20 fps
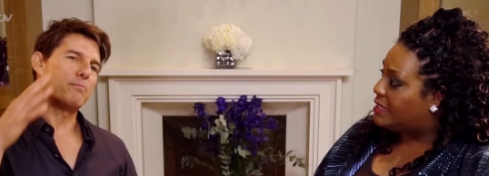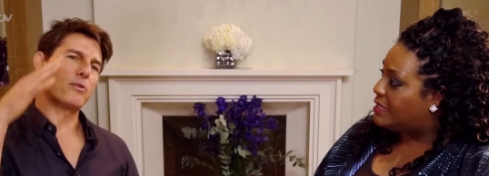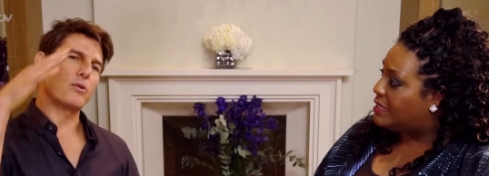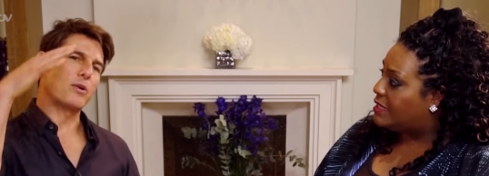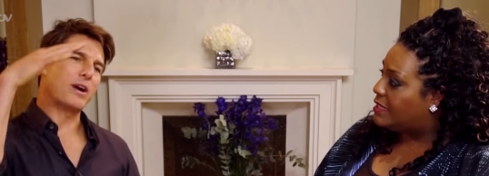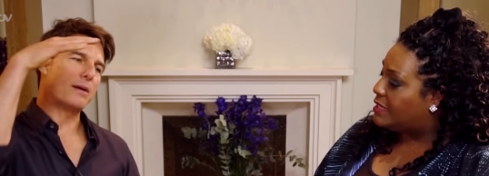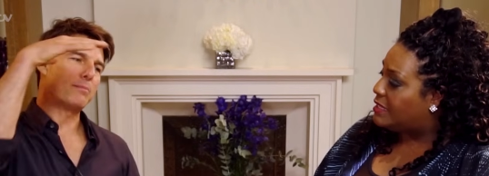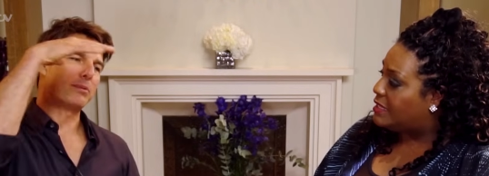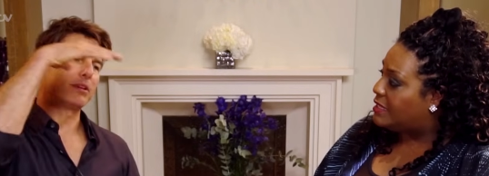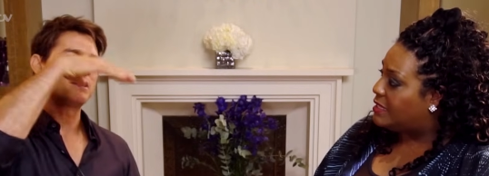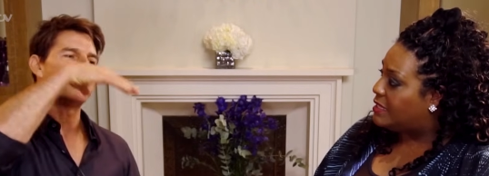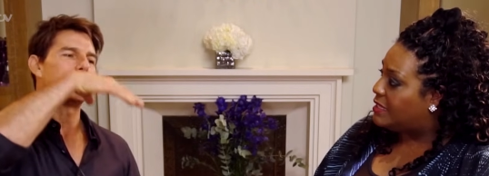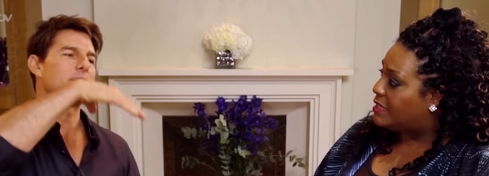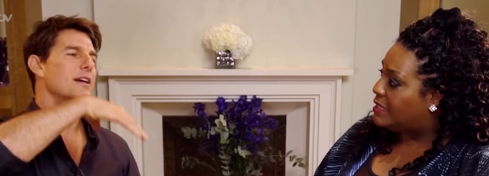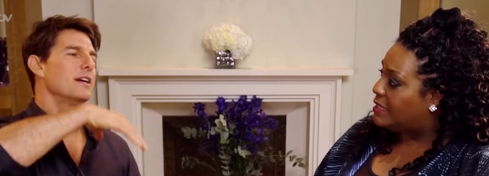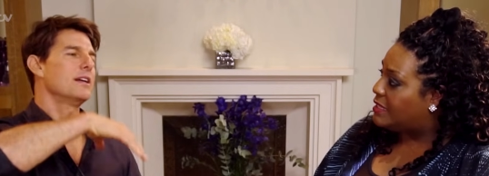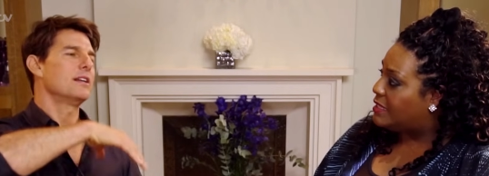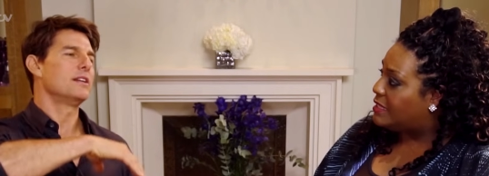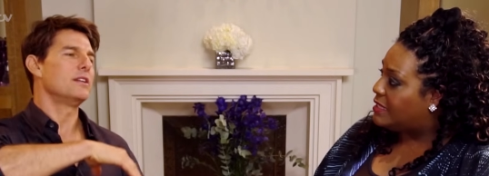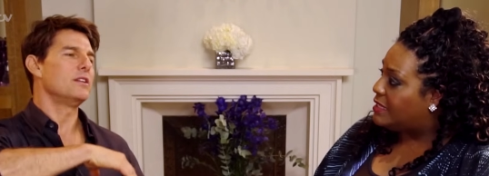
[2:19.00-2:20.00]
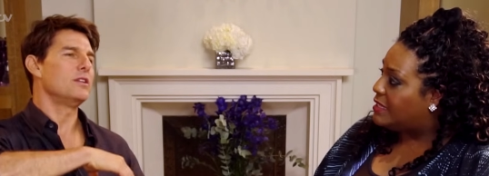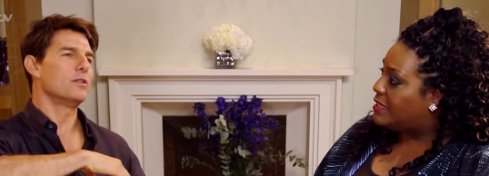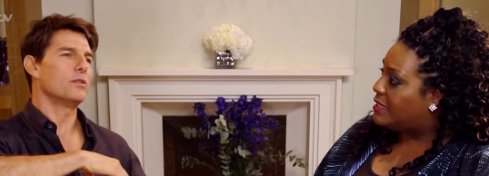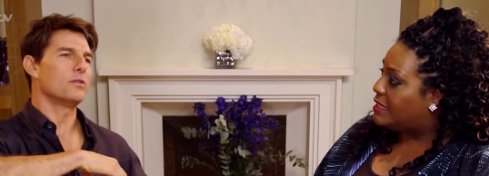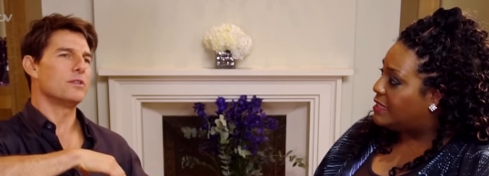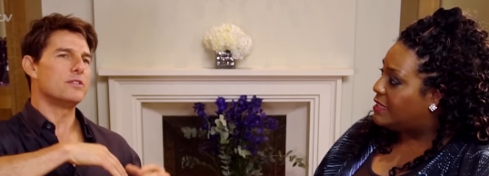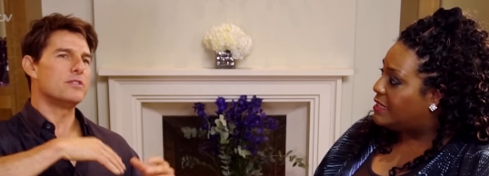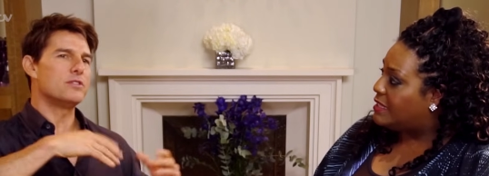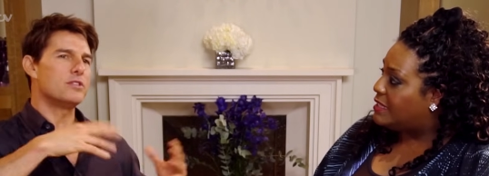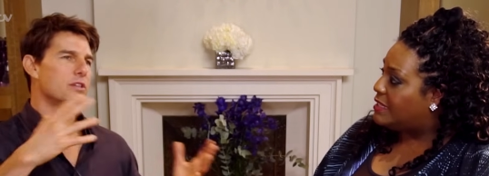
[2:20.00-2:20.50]
Speaker 1: parabola and
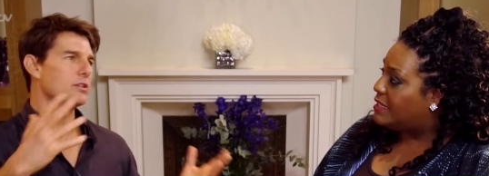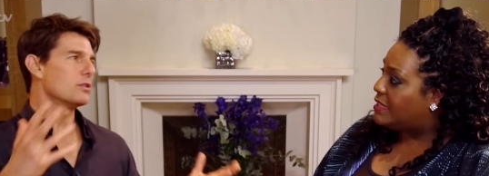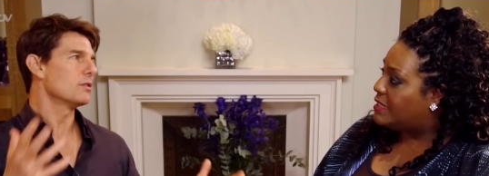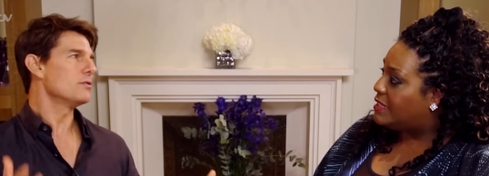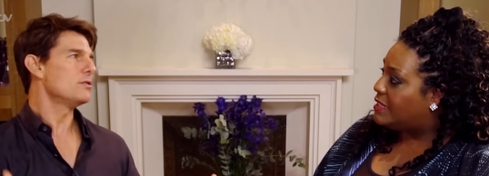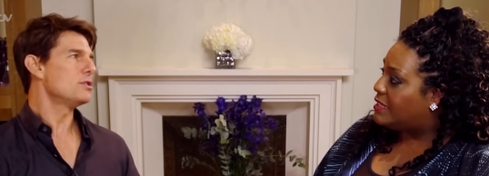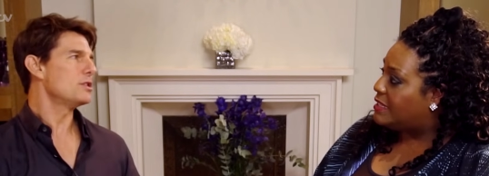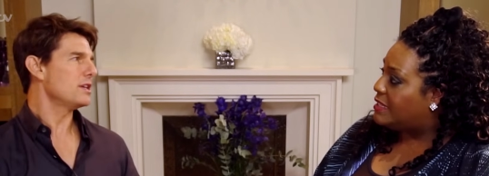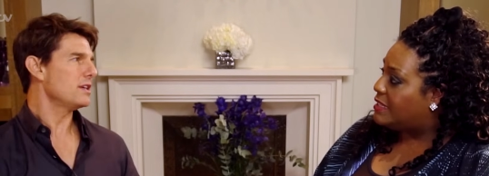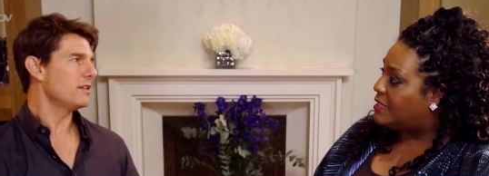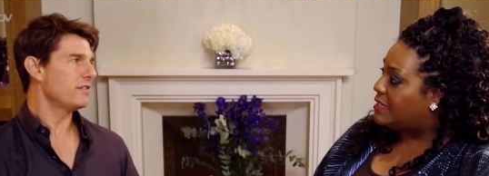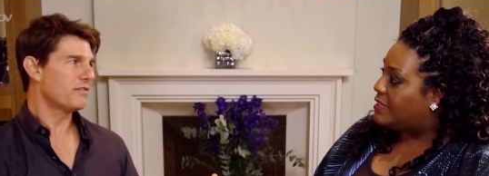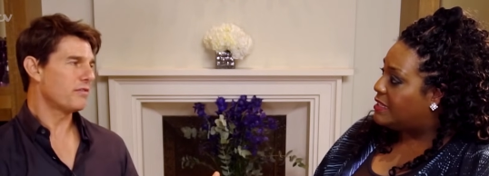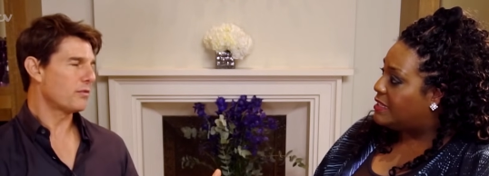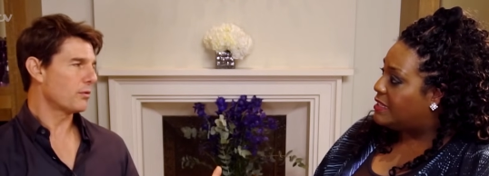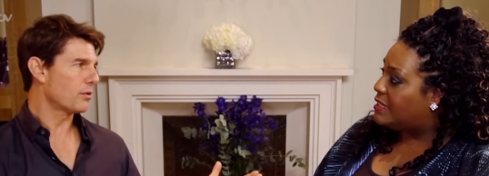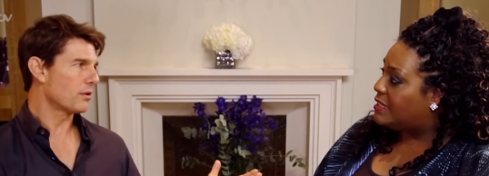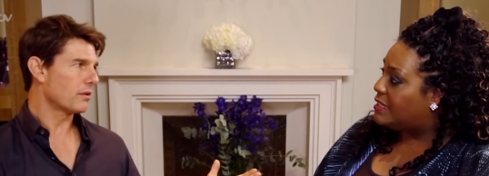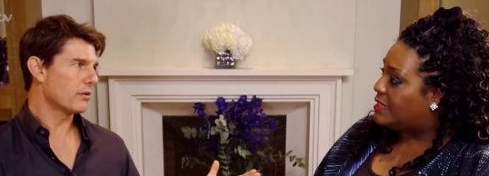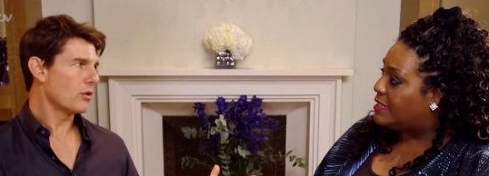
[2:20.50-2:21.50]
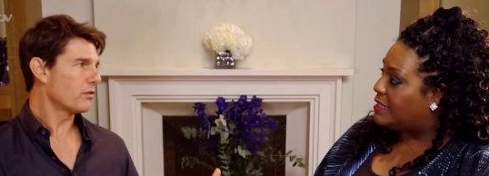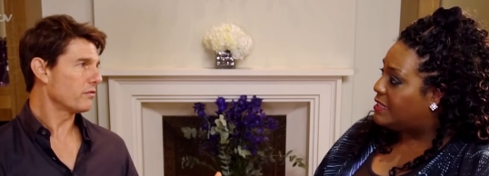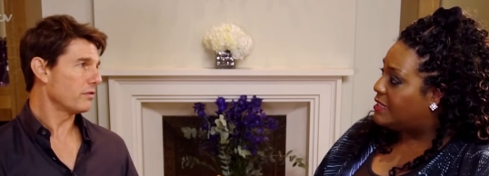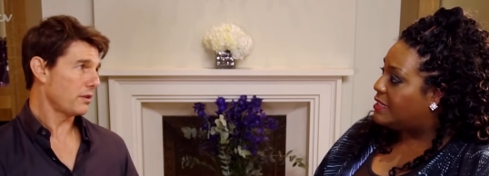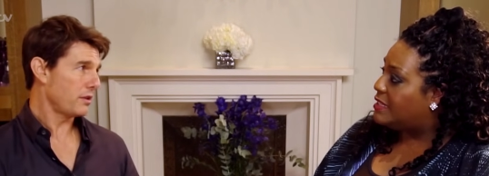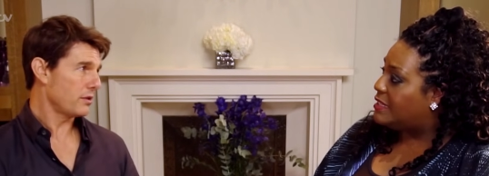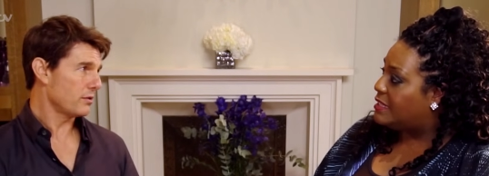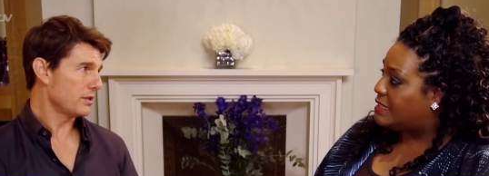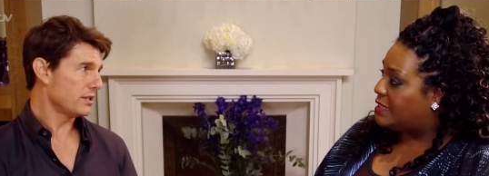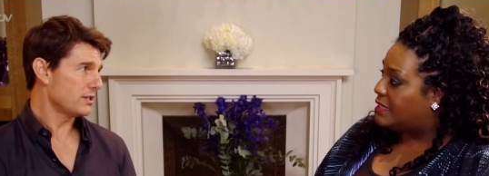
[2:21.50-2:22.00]
you're in zero G for
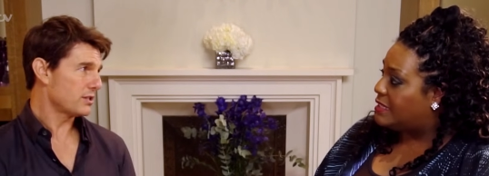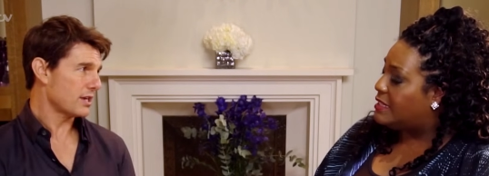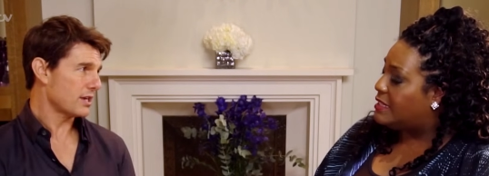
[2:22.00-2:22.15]
over 30